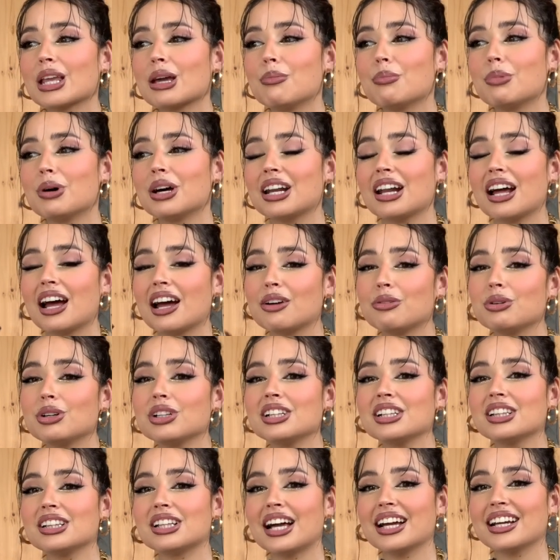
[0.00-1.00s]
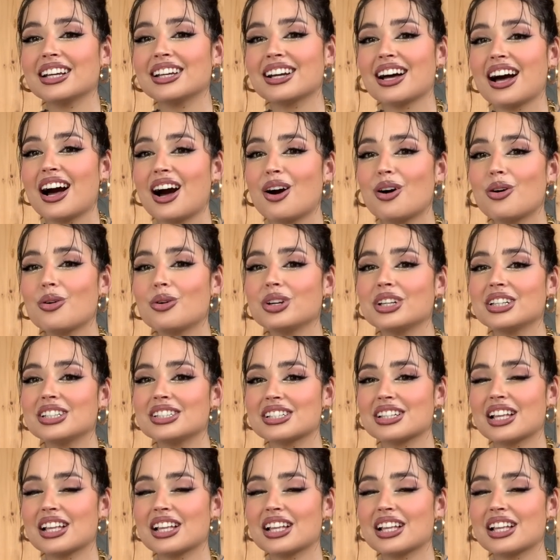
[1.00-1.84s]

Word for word: but I really like how it's